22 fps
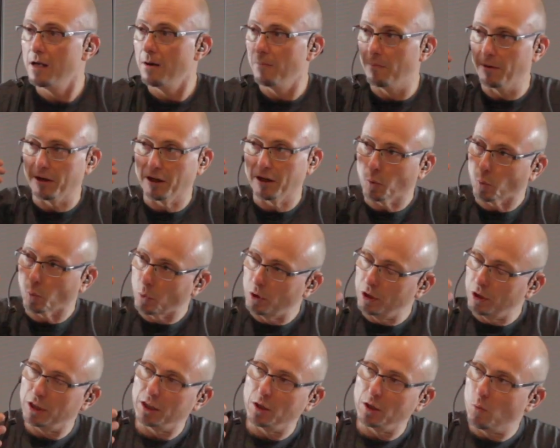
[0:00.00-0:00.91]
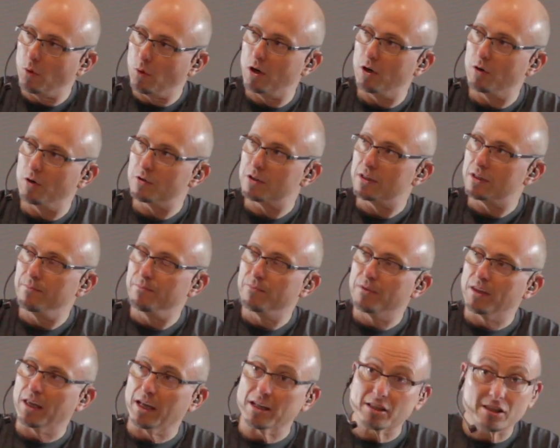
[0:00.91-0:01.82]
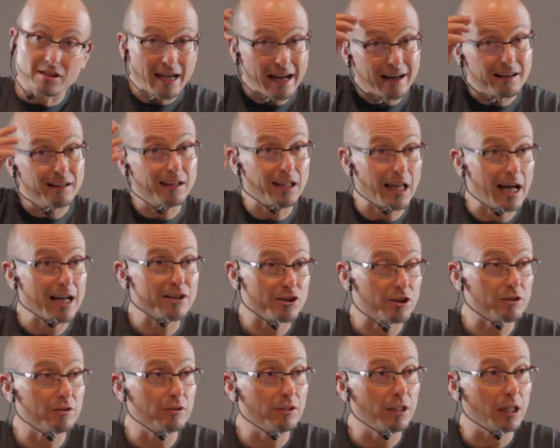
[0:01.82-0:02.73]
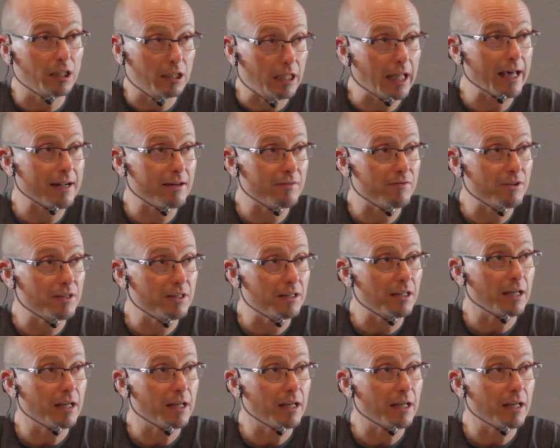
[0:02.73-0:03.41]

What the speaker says: but it really won't. It's psychological, a lot of it,